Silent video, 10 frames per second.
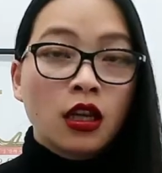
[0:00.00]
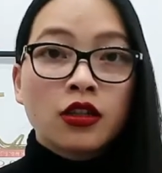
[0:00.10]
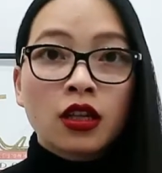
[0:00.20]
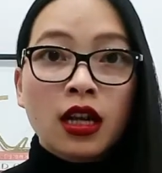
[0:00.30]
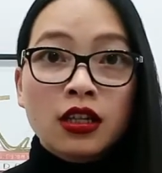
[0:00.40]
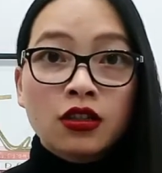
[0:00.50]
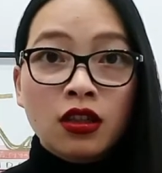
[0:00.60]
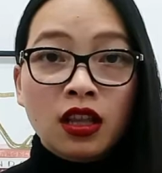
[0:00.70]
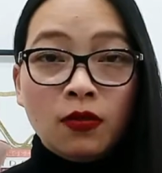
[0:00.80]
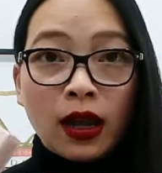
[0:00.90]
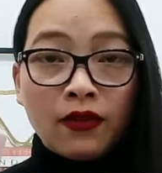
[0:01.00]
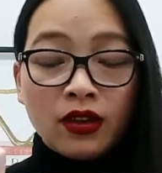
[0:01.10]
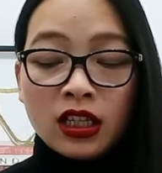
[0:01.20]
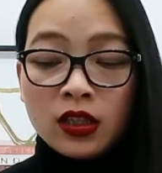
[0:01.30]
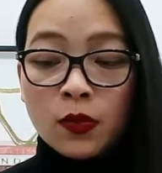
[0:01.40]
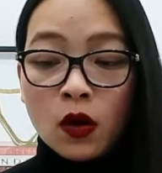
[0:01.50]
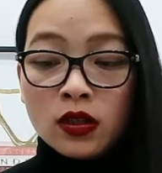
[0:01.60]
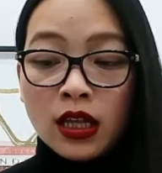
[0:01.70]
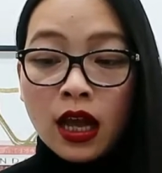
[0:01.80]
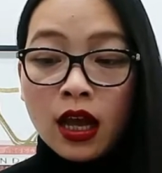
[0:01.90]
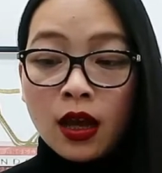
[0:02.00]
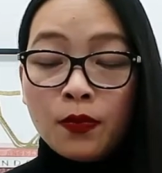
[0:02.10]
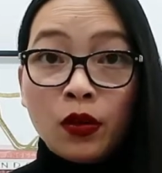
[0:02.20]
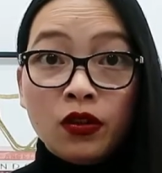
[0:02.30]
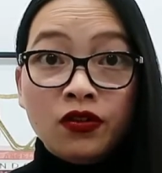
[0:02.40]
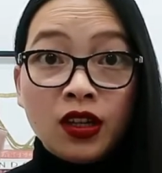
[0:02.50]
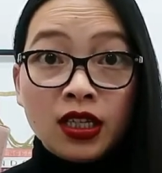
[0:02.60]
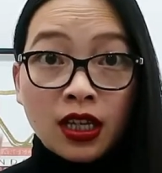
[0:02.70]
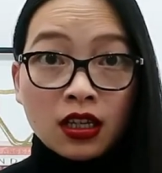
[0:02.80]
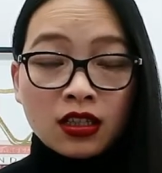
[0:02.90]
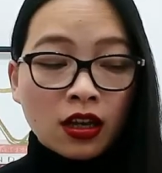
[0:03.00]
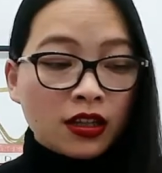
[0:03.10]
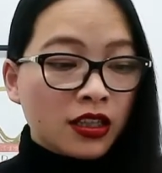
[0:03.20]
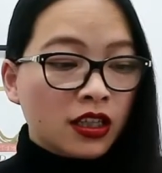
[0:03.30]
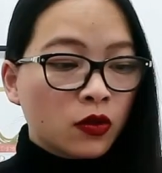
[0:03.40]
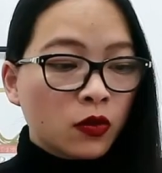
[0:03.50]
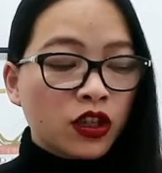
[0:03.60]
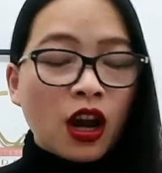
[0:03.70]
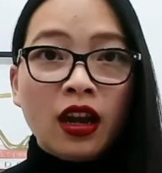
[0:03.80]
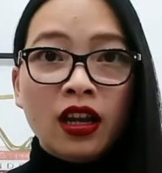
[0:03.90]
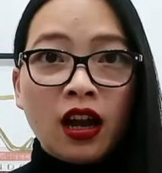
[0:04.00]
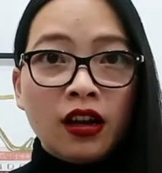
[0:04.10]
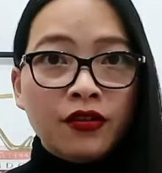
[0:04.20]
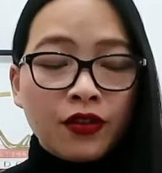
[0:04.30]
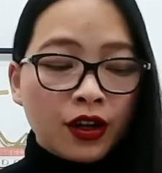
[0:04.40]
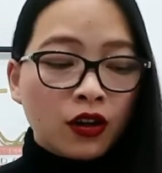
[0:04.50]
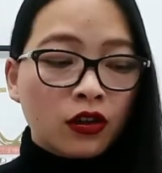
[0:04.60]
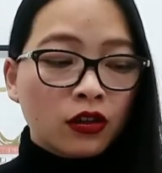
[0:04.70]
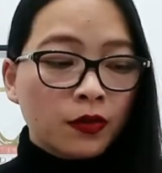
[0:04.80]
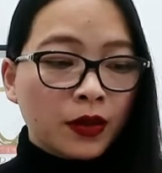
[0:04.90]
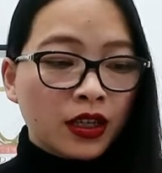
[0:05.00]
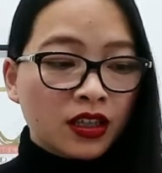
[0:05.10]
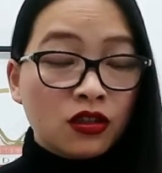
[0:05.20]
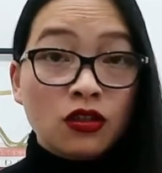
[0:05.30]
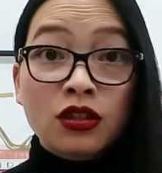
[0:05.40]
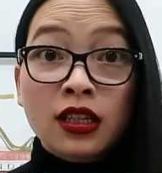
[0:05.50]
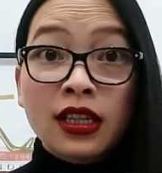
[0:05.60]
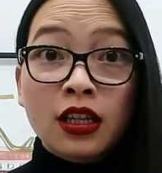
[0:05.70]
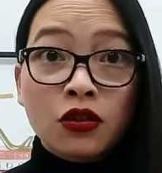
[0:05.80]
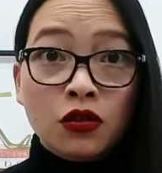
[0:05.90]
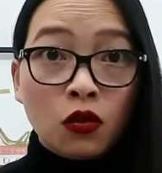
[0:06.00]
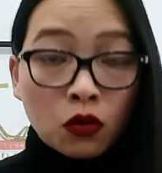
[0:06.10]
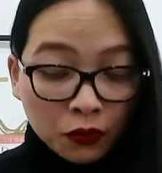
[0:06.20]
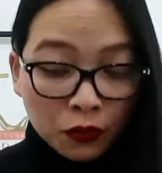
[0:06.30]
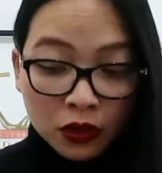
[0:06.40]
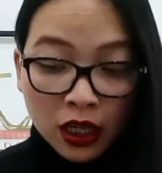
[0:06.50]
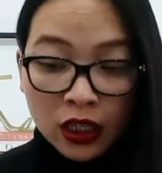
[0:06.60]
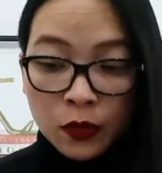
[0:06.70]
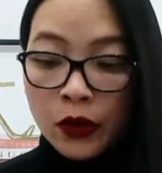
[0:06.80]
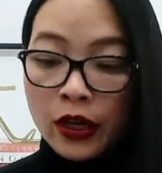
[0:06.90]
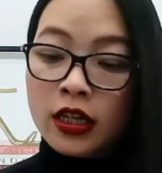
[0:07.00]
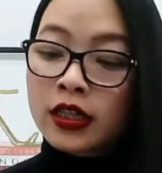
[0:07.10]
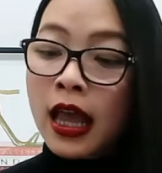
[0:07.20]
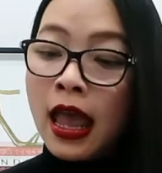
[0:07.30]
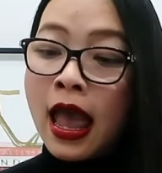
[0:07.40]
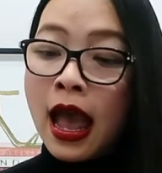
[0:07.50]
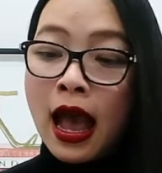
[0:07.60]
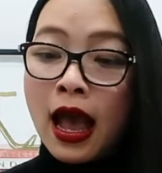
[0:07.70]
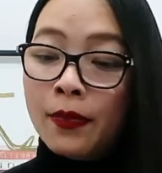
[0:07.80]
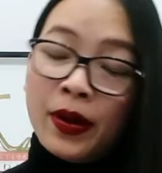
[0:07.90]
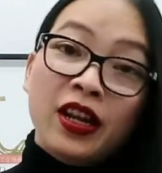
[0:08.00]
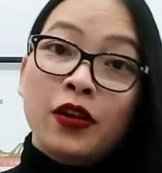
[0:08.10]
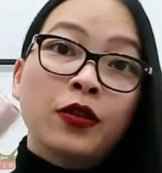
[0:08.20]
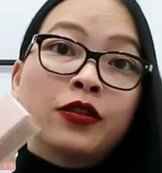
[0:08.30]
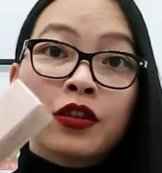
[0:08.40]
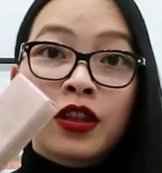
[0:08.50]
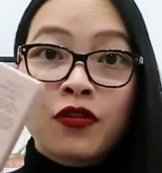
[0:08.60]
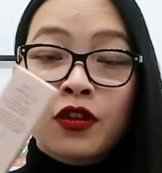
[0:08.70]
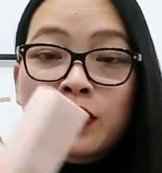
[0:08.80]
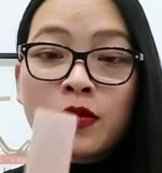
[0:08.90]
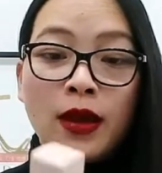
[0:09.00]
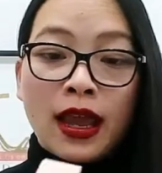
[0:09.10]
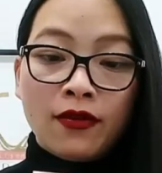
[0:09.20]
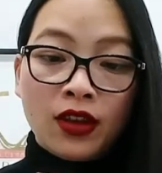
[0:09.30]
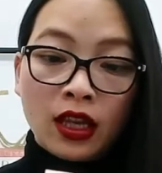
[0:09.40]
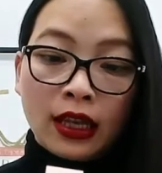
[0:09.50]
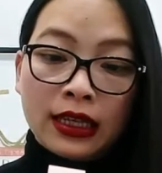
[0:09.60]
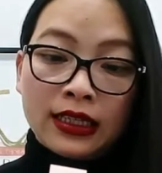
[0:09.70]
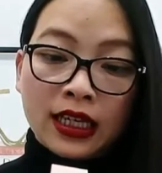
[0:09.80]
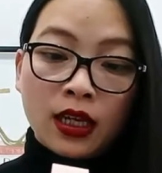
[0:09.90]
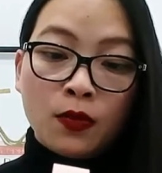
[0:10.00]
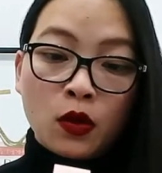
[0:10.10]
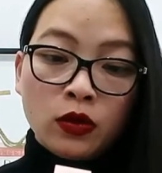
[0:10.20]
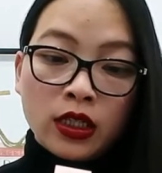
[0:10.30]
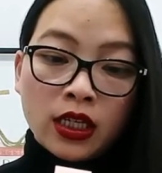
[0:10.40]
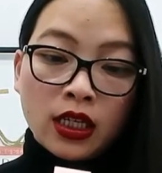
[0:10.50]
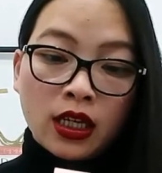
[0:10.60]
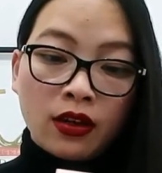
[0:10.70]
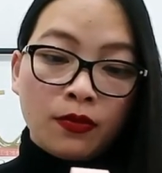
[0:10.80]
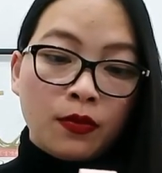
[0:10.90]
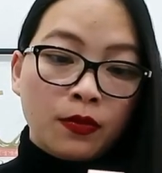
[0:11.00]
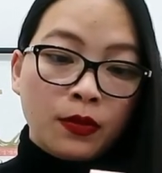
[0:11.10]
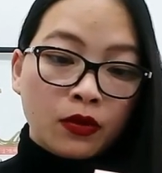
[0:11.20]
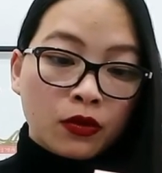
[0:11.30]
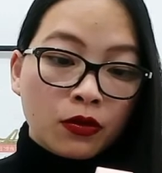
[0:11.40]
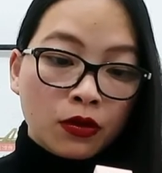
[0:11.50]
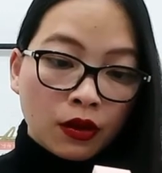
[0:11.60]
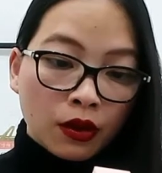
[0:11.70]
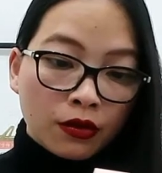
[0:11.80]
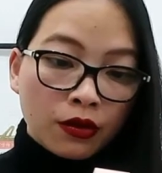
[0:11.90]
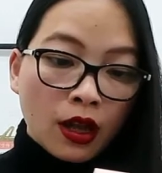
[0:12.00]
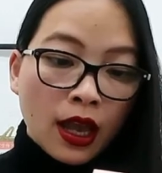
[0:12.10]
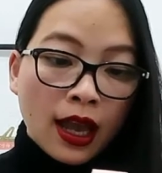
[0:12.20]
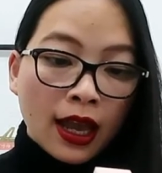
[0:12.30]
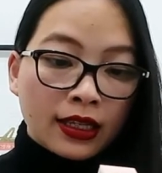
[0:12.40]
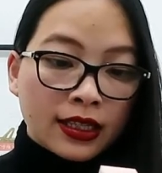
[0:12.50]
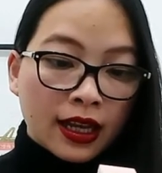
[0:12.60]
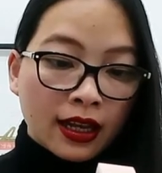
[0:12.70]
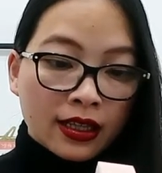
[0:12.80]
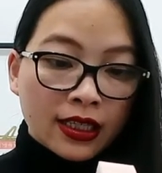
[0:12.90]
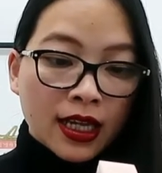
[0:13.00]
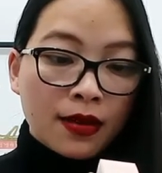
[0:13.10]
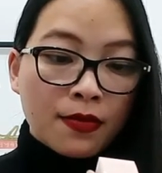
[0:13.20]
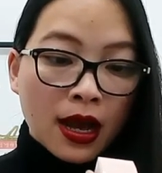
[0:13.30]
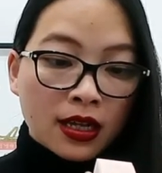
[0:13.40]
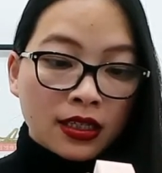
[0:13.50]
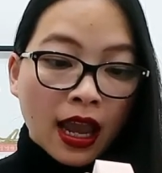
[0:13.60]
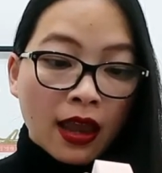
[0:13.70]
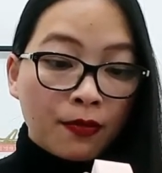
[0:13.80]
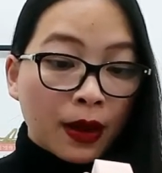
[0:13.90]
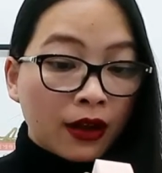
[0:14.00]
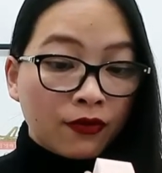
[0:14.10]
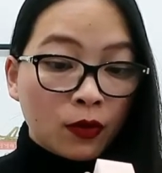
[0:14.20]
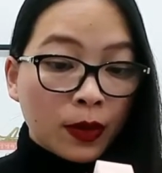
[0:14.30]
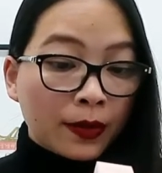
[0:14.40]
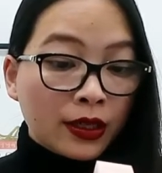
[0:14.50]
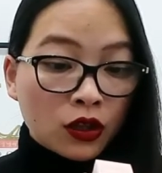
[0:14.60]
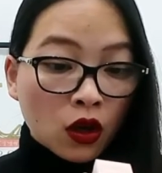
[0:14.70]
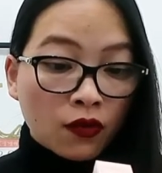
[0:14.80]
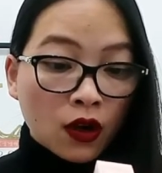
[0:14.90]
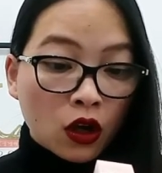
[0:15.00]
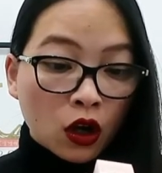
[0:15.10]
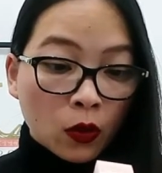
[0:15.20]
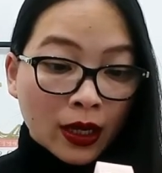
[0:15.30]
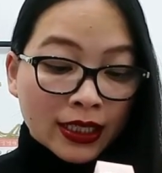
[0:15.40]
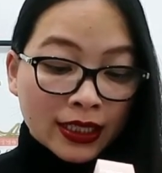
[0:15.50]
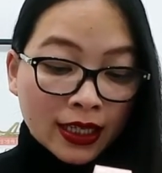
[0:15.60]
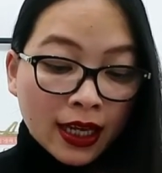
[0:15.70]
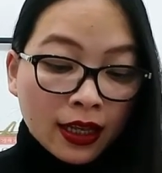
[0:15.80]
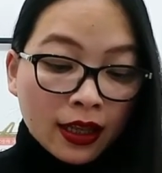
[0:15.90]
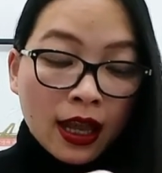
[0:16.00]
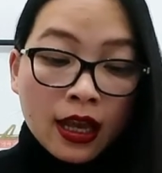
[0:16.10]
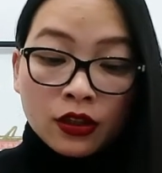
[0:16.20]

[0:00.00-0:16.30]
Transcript: So the last two things we have in this box are both deluxe sizes, which I kind of find odd because usually they do all full size products. But anywho, so the first one we have here is the Multi Miracle Glow. It's a cleanser, mask and balm for baby soft glowing skin.